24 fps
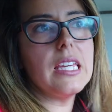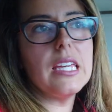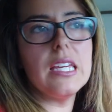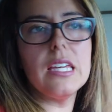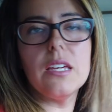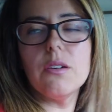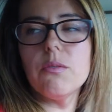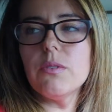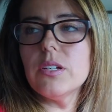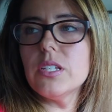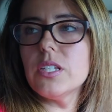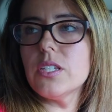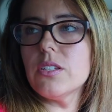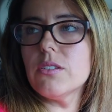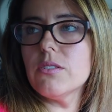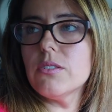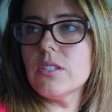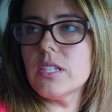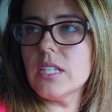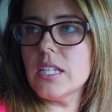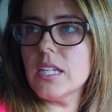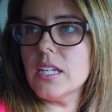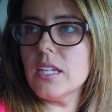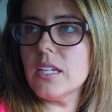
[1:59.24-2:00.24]
think he was
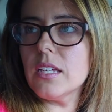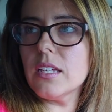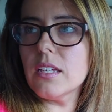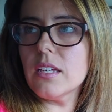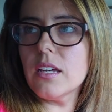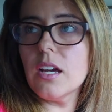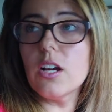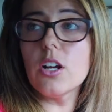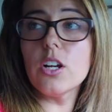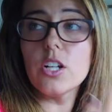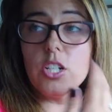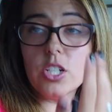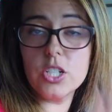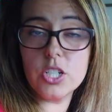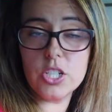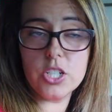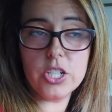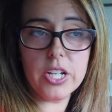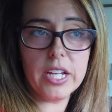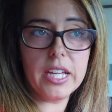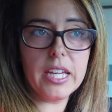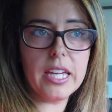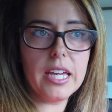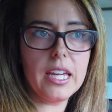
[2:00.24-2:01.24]
using or
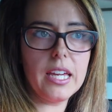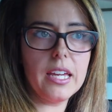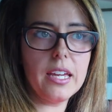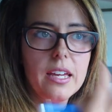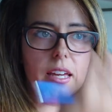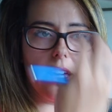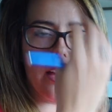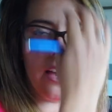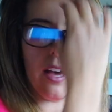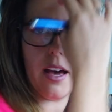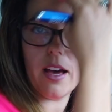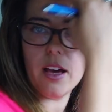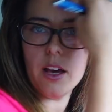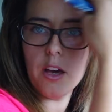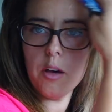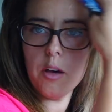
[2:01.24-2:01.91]
drinking,